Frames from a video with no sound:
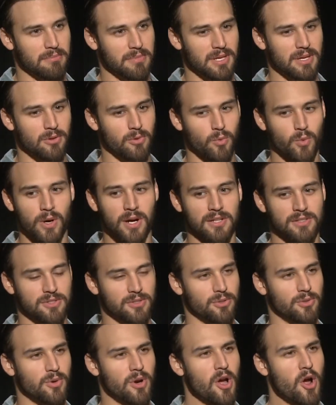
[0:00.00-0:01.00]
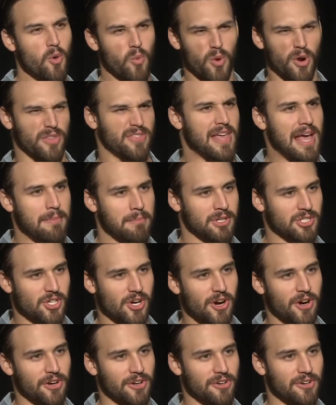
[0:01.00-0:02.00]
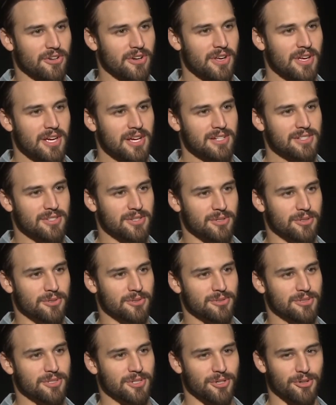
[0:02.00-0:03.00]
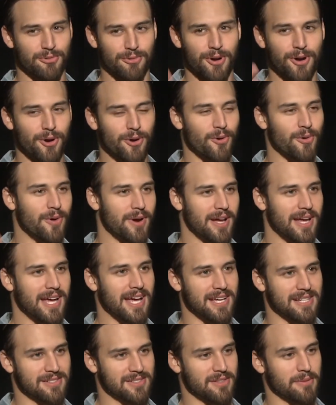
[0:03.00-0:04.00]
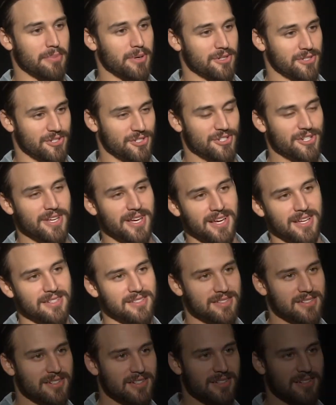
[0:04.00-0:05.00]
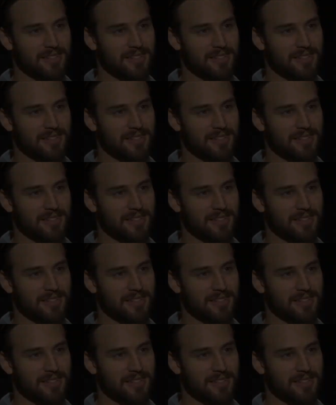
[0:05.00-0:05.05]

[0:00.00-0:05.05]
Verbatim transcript: me want to work that much harder to to grow as the person she has.